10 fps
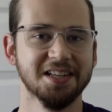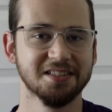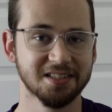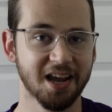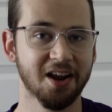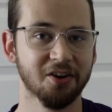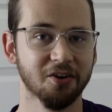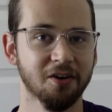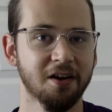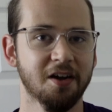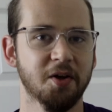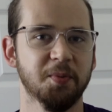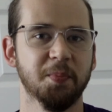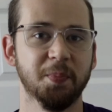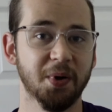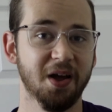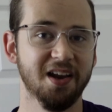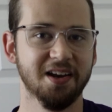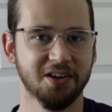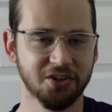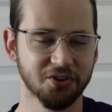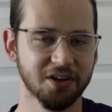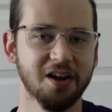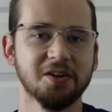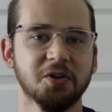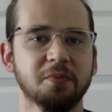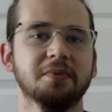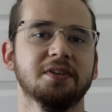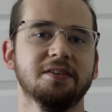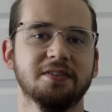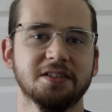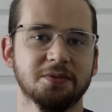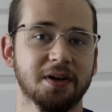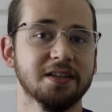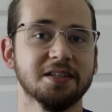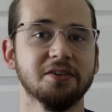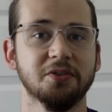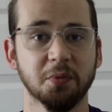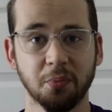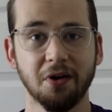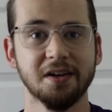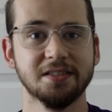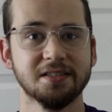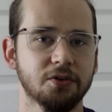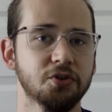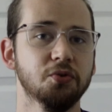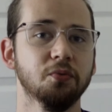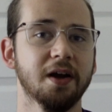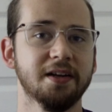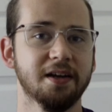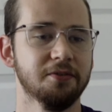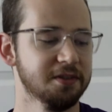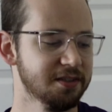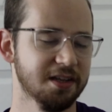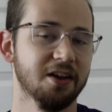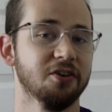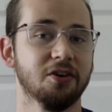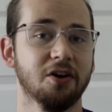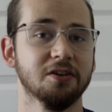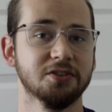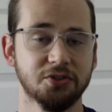scanner, but you're not gonna believe this when I tell you the price. New right now, this scanner costs